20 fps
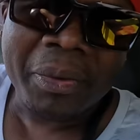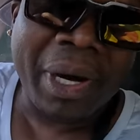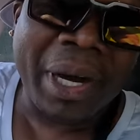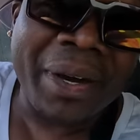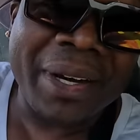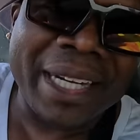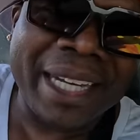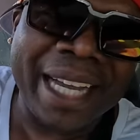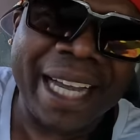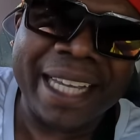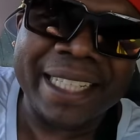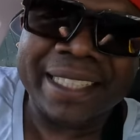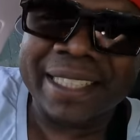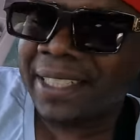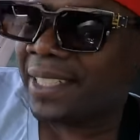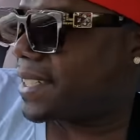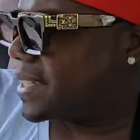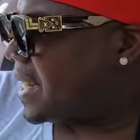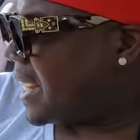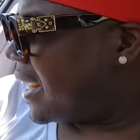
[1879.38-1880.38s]
Wow, guys,
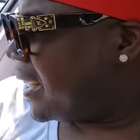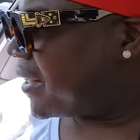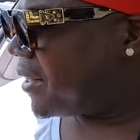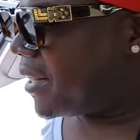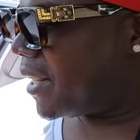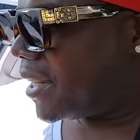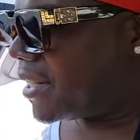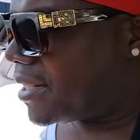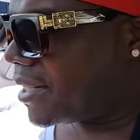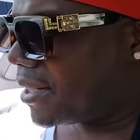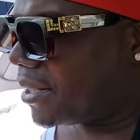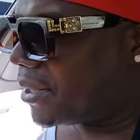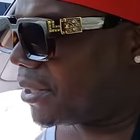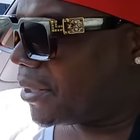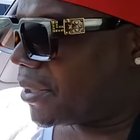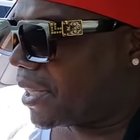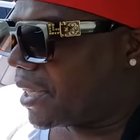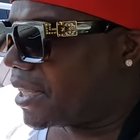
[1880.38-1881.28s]
isn't that crazy though?